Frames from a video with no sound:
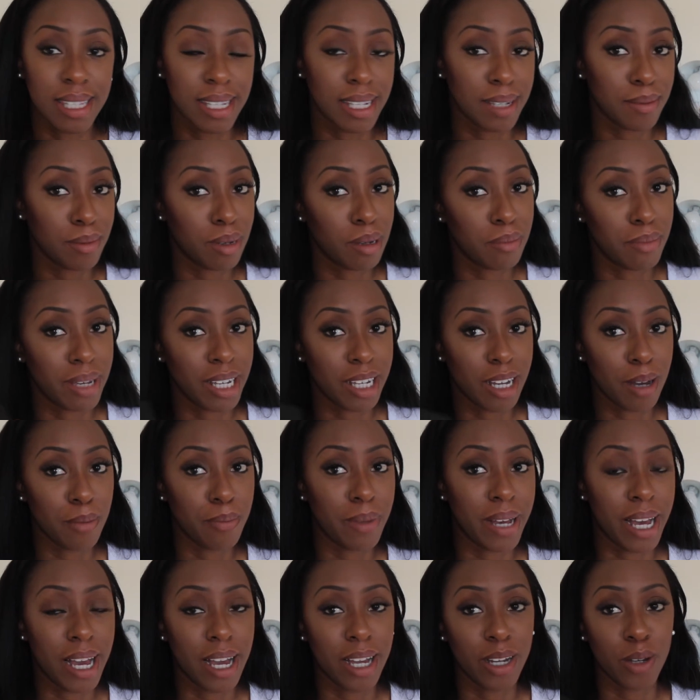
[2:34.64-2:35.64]
thing in my makeup
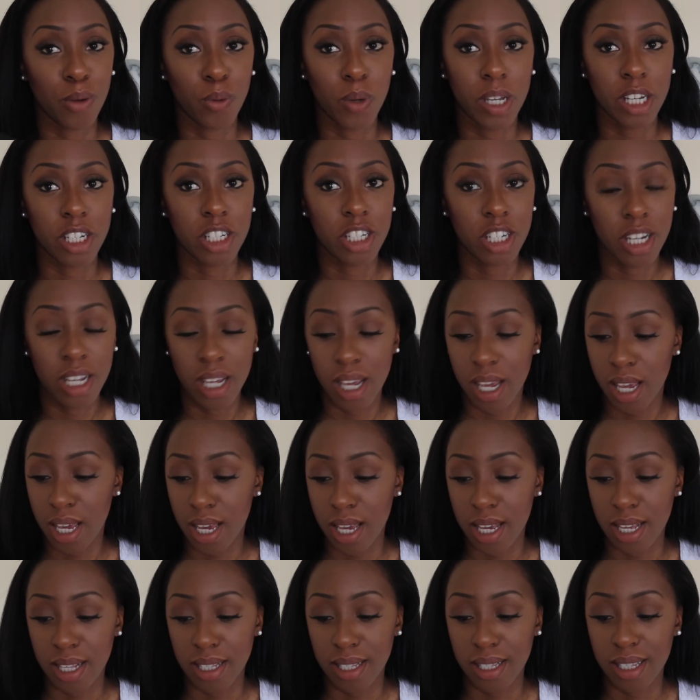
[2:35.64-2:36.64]
bag, which
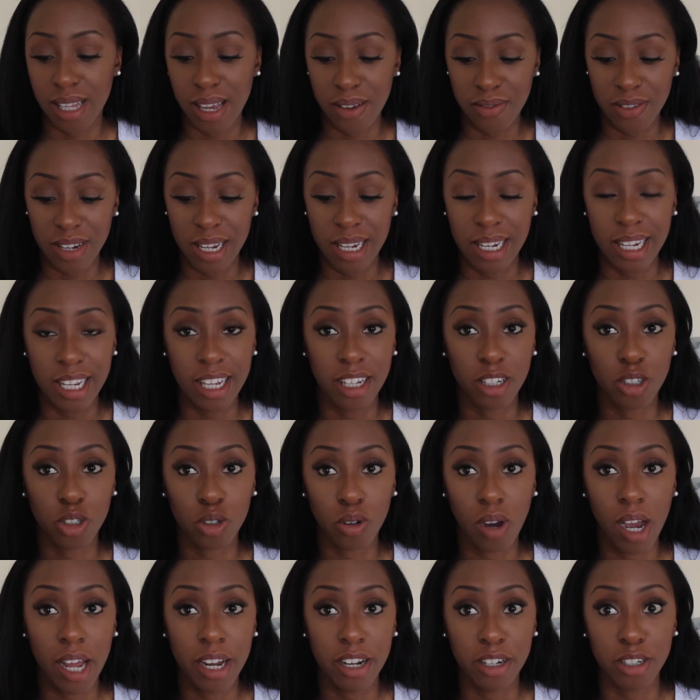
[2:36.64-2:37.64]
is definitely a
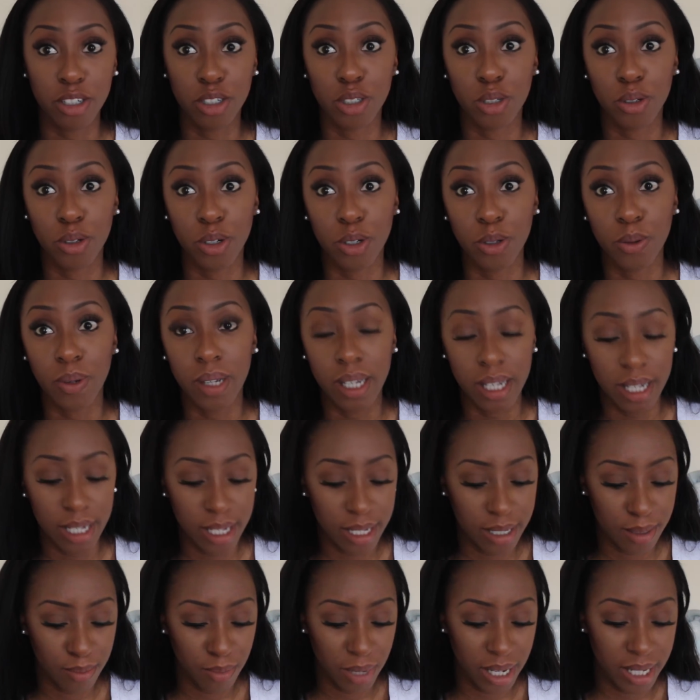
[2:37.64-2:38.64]
tried and true,
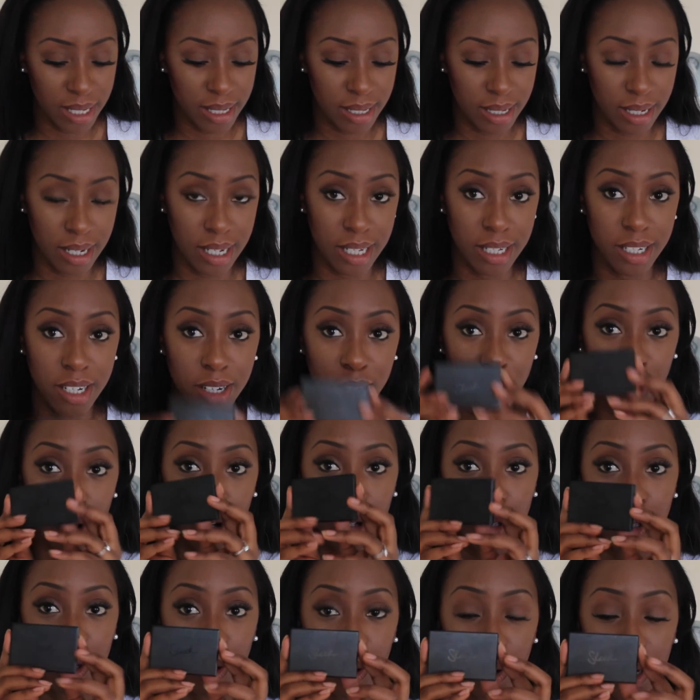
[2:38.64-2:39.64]
is my Sleek
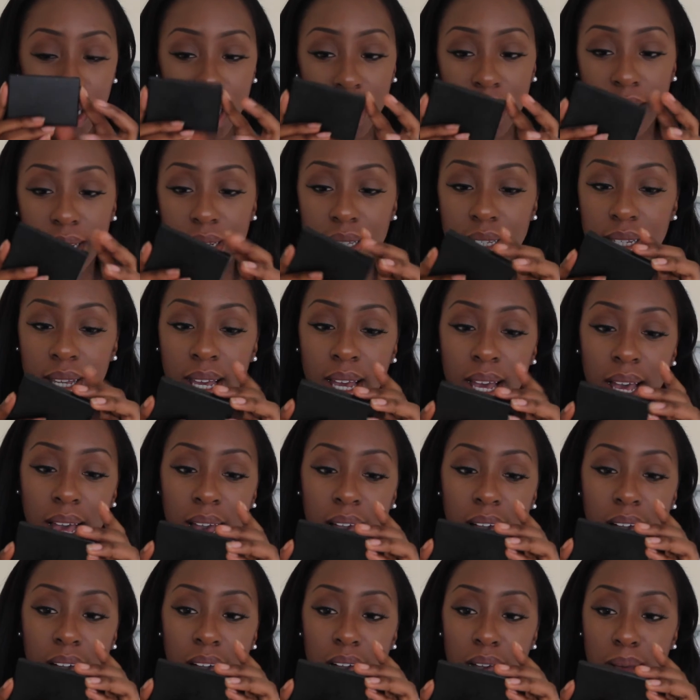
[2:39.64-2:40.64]
Contour Kit.
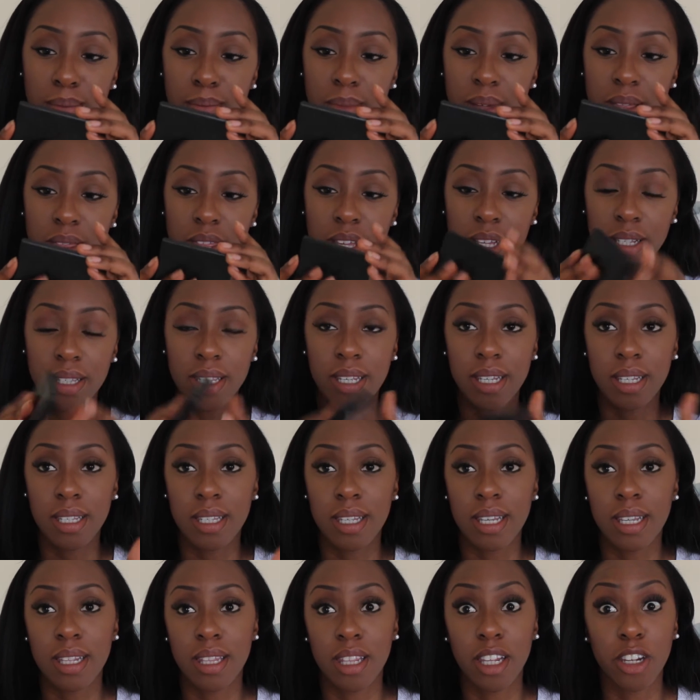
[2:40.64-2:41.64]
This is
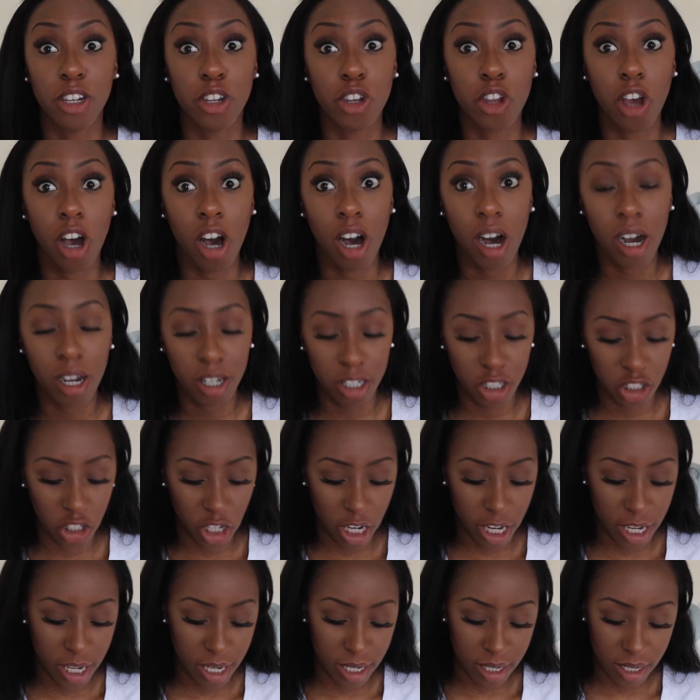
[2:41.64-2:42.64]
in the dark
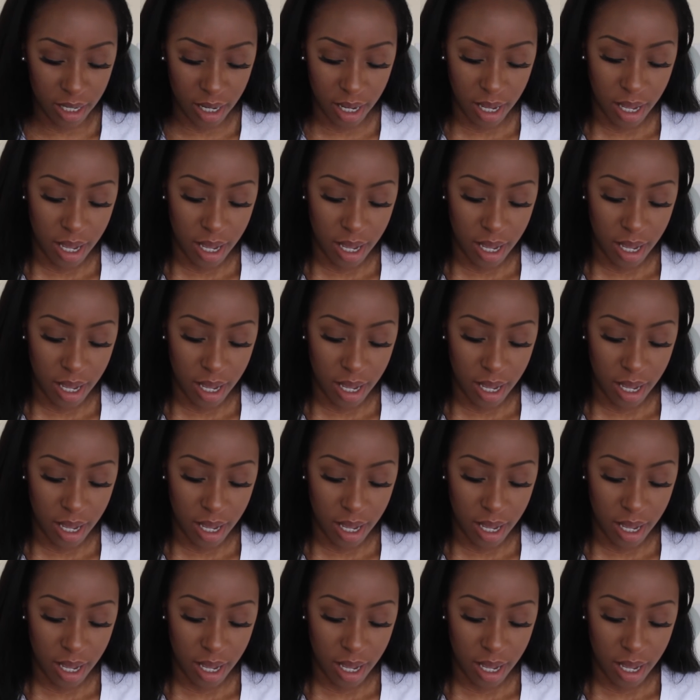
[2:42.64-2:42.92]
shade.